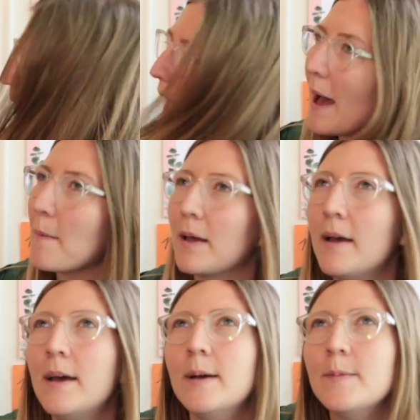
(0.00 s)
pep.
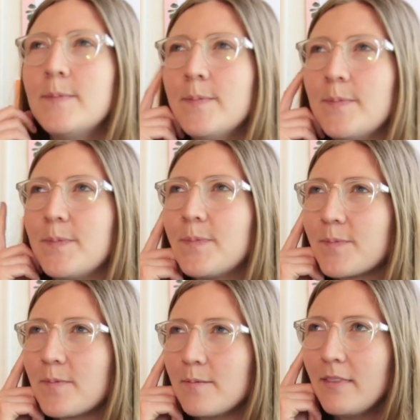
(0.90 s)

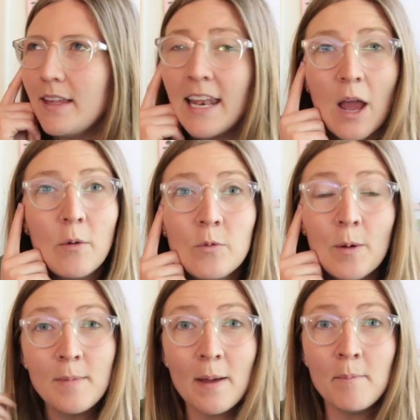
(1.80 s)
And I would
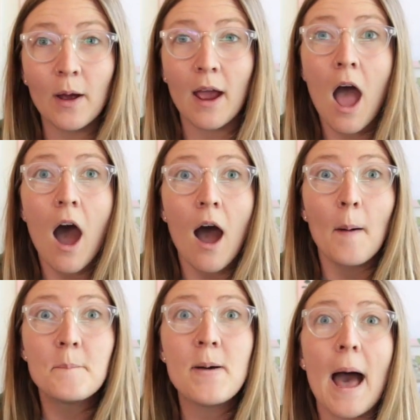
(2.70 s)
remember
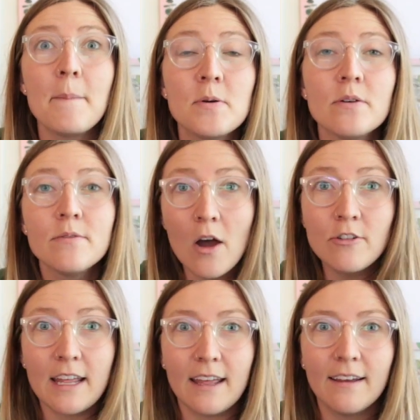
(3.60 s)

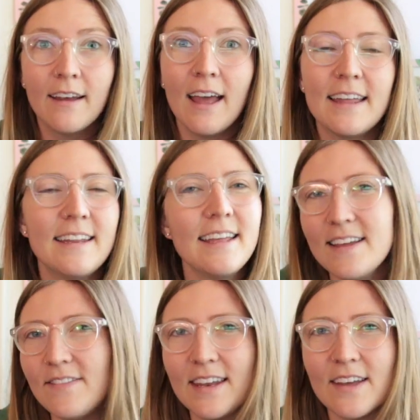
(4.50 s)
pepperoni. And
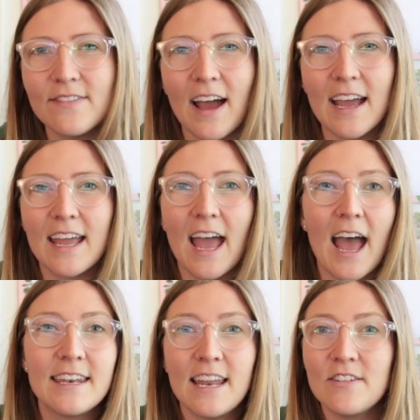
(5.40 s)
even if I
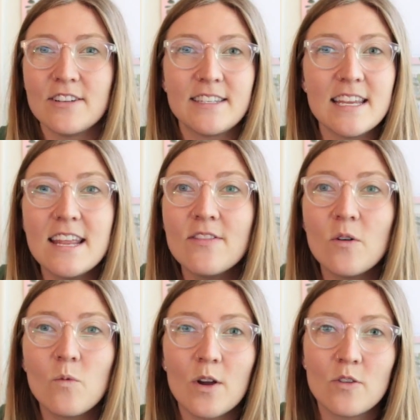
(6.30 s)
had never seen
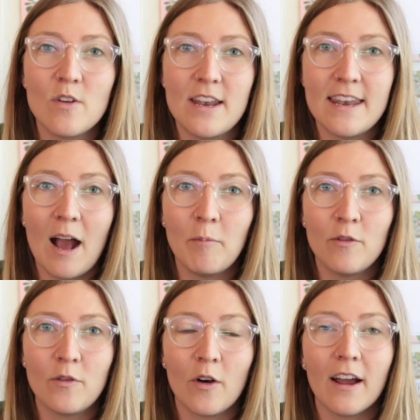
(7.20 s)
the word written out
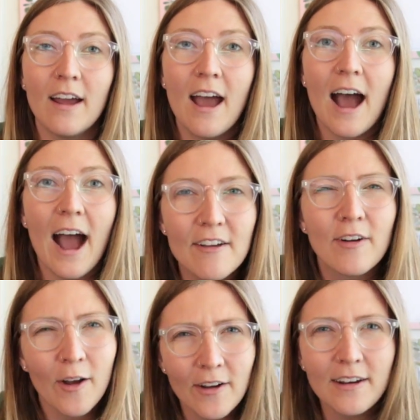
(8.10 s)
before, I've
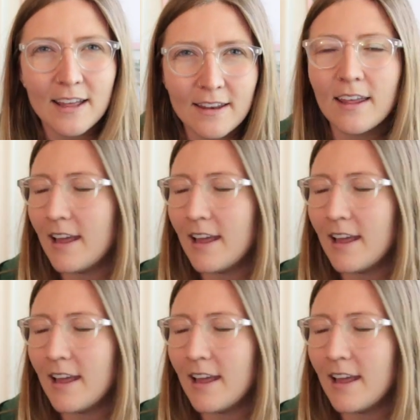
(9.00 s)
heard it.